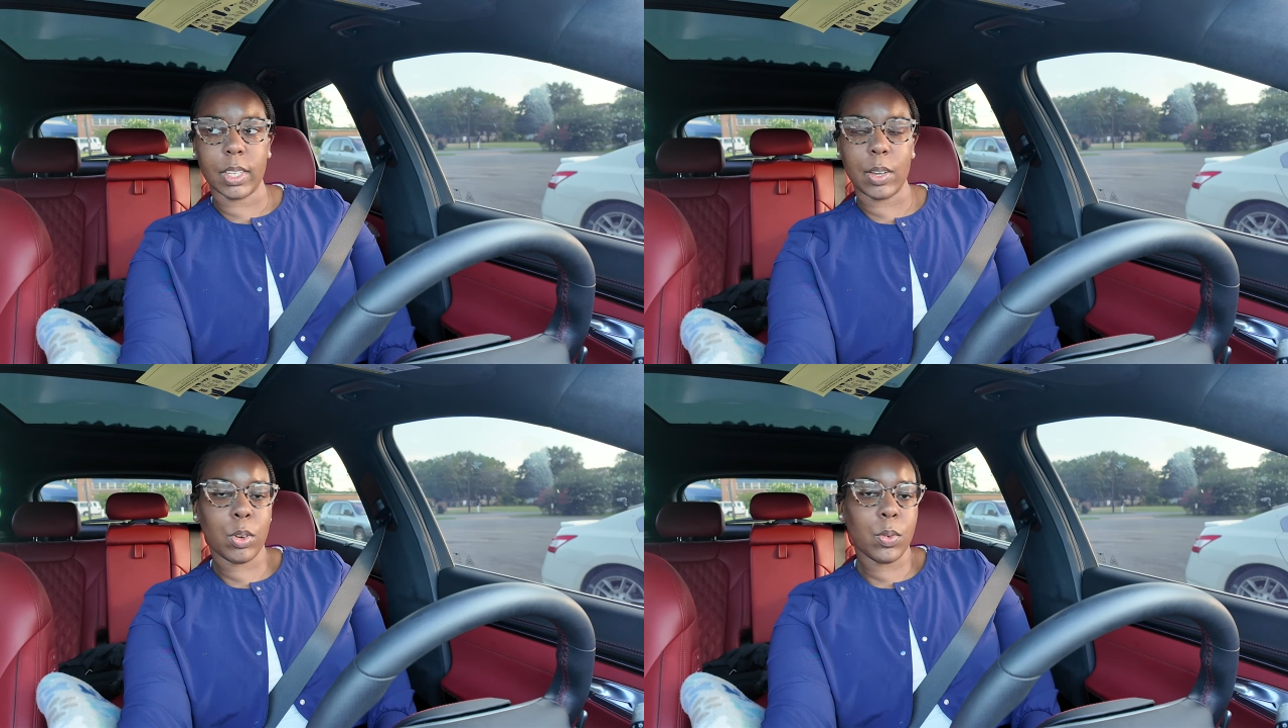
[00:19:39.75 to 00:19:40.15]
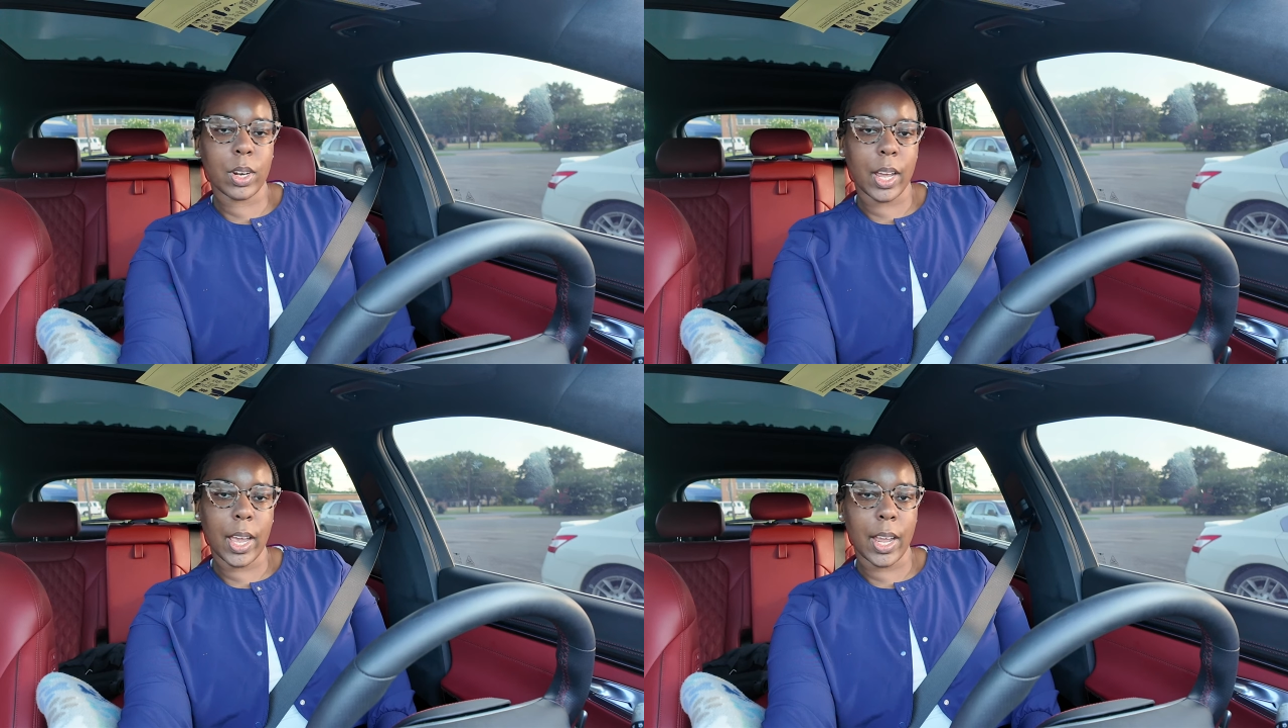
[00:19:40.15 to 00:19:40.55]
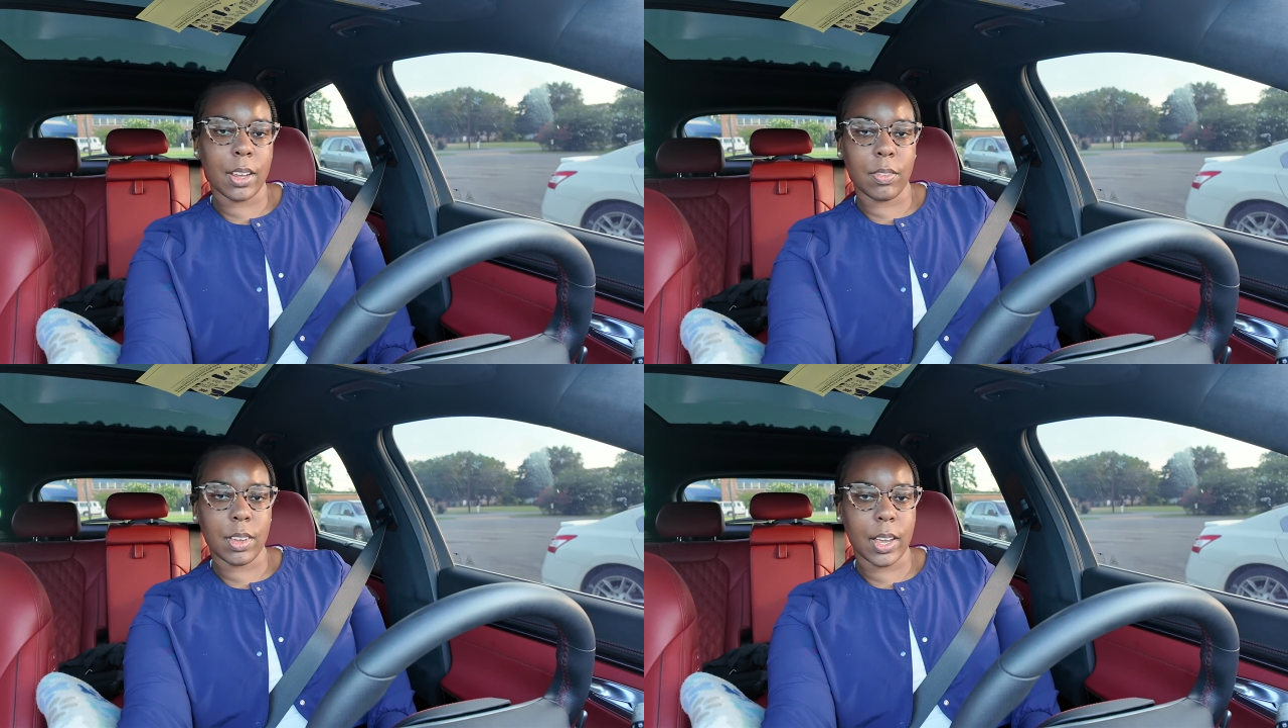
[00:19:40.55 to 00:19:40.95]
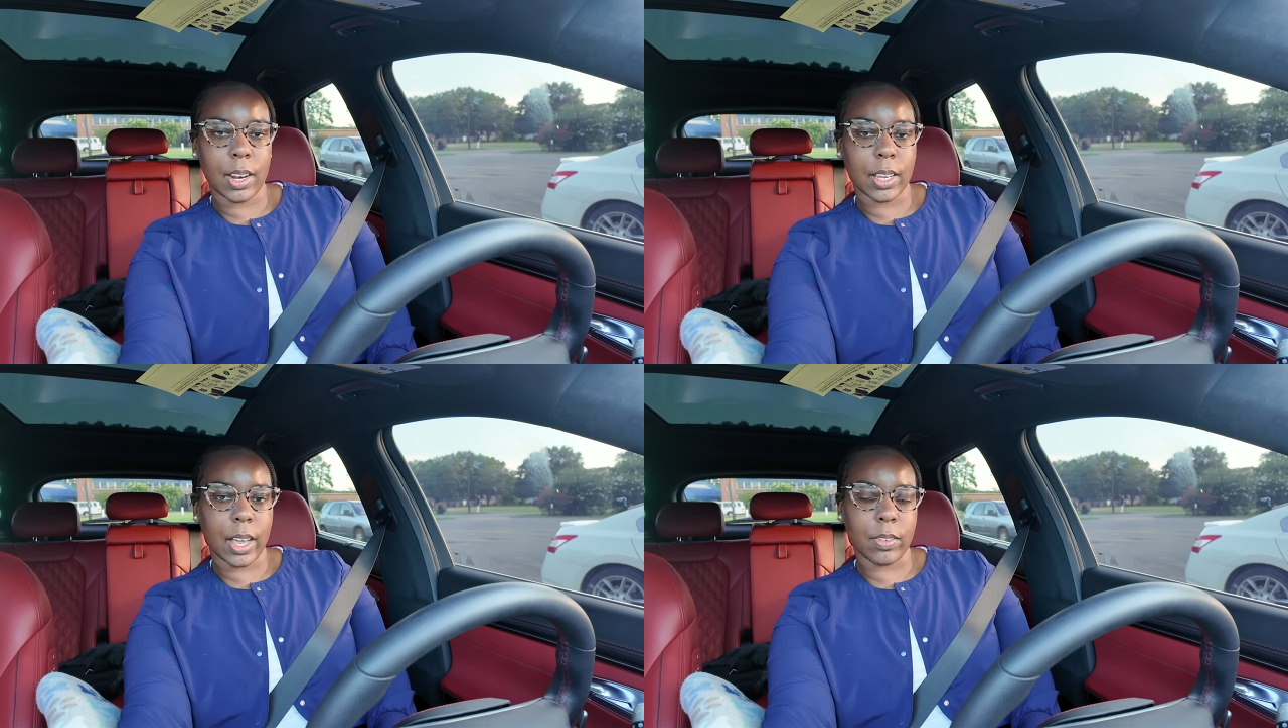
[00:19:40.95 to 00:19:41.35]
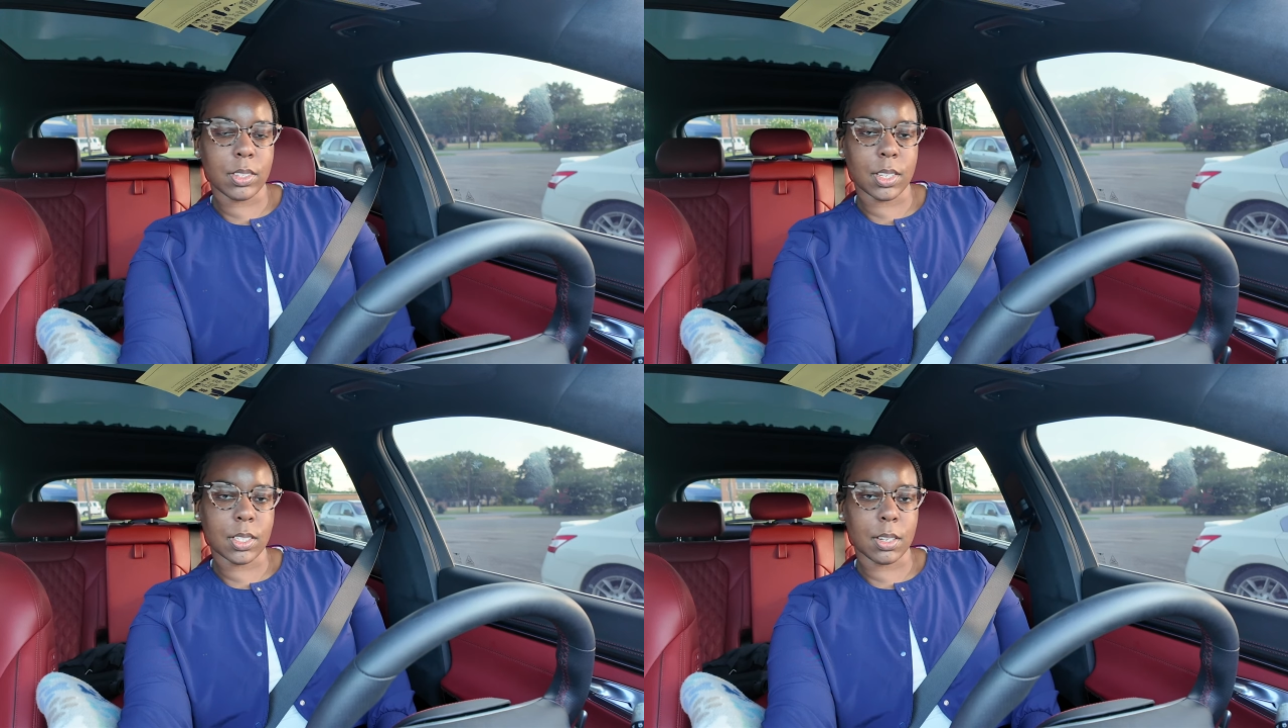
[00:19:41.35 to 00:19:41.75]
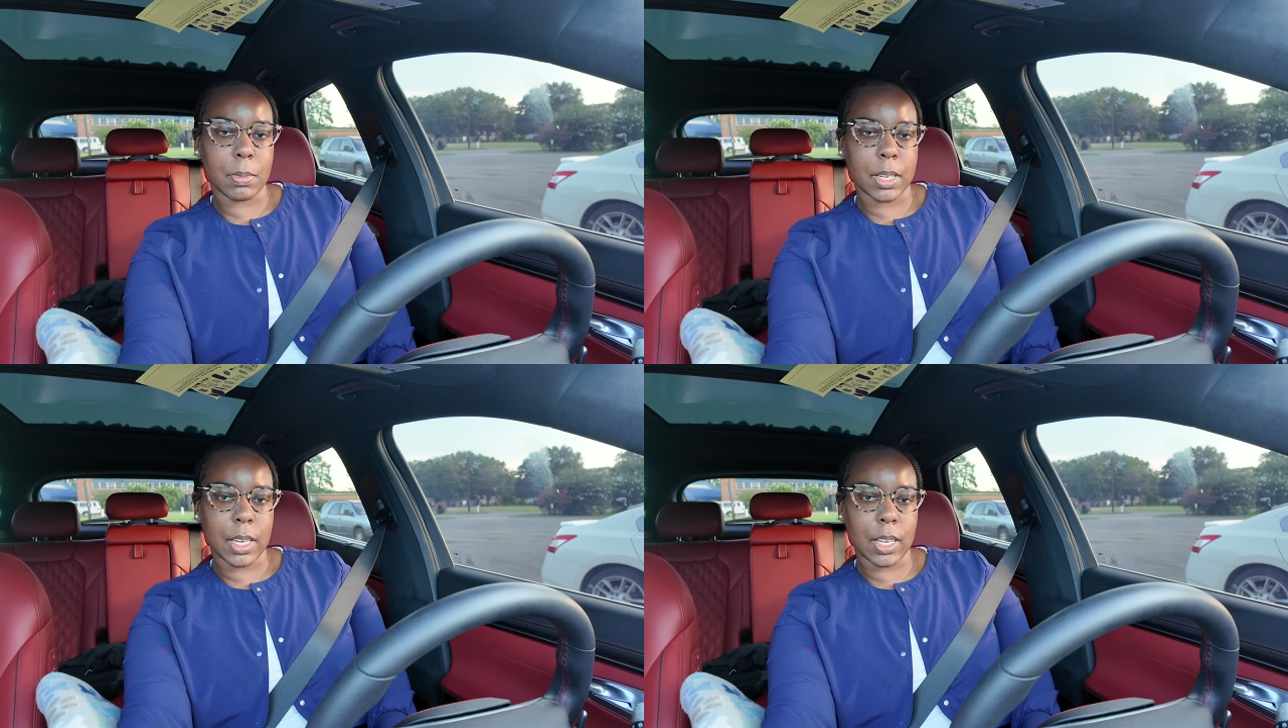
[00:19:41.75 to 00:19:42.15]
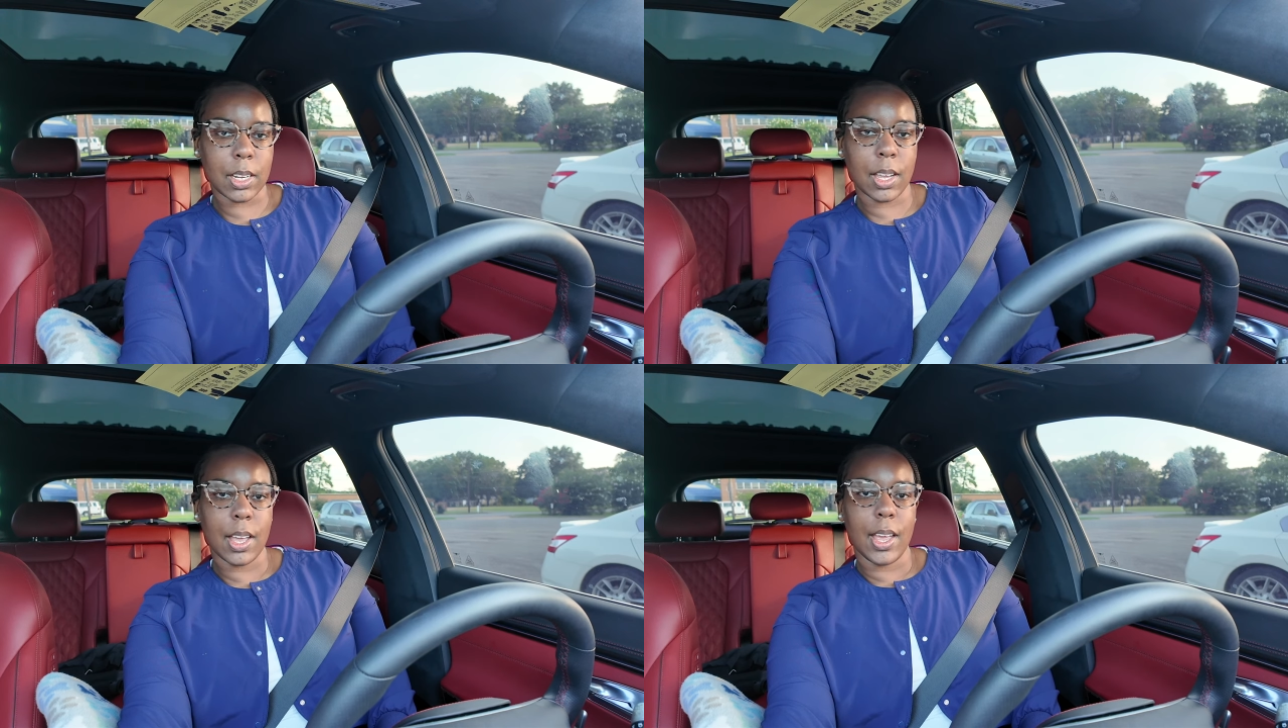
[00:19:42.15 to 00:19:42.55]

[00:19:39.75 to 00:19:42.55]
we wouldn't have had it if he hadn't gave it to us in the beginning.